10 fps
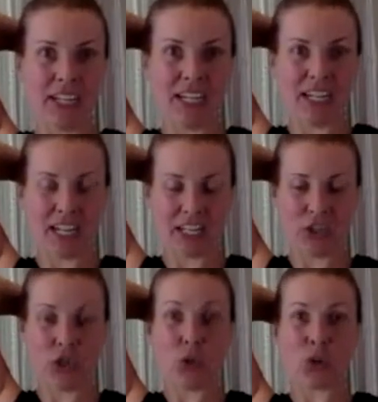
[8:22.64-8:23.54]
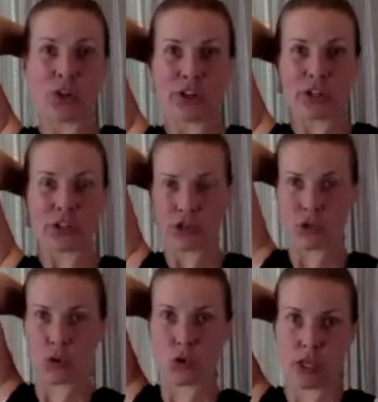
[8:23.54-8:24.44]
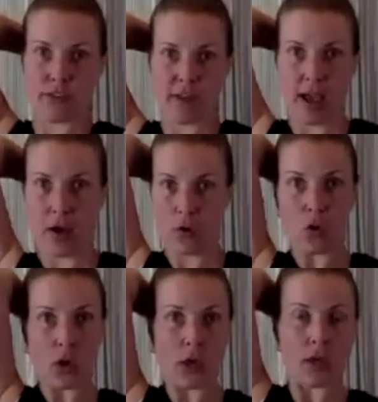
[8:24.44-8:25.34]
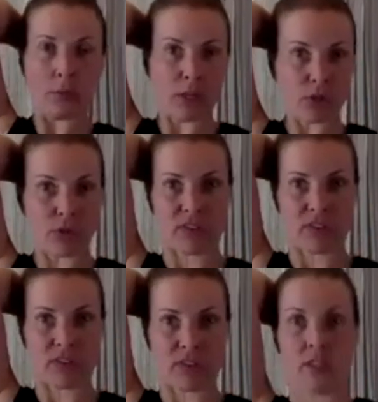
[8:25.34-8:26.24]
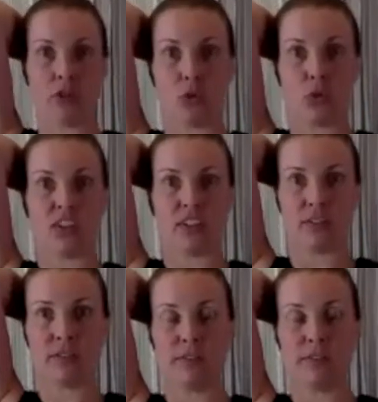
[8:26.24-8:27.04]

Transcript: And you are in control of how much resistance you give.